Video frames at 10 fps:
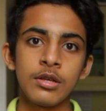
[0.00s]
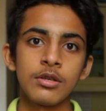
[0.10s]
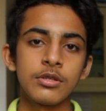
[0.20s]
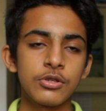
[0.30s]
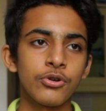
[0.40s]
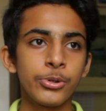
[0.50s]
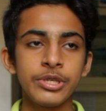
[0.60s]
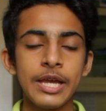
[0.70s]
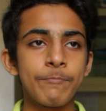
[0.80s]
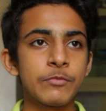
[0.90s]
So
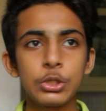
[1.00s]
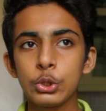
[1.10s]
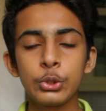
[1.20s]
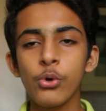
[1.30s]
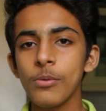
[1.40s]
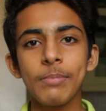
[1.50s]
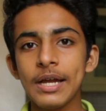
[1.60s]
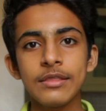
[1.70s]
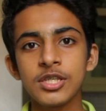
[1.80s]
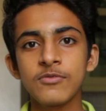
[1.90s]
yeah, don't
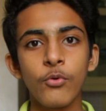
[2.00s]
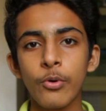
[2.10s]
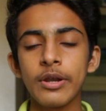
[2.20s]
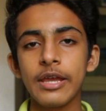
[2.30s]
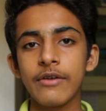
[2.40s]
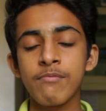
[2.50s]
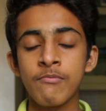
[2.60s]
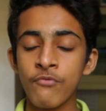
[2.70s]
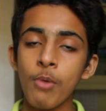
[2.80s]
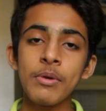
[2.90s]
buy this phone if
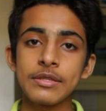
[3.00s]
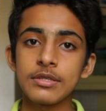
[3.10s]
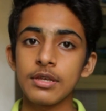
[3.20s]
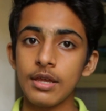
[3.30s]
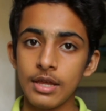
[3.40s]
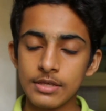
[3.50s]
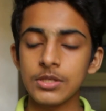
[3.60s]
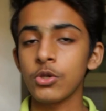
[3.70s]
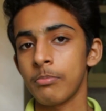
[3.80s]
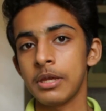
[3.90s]
performance
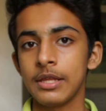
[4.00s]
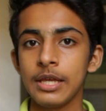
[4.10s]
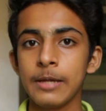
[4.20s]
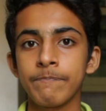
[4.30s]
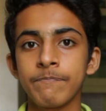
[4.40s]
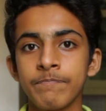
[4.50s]
is your main aim.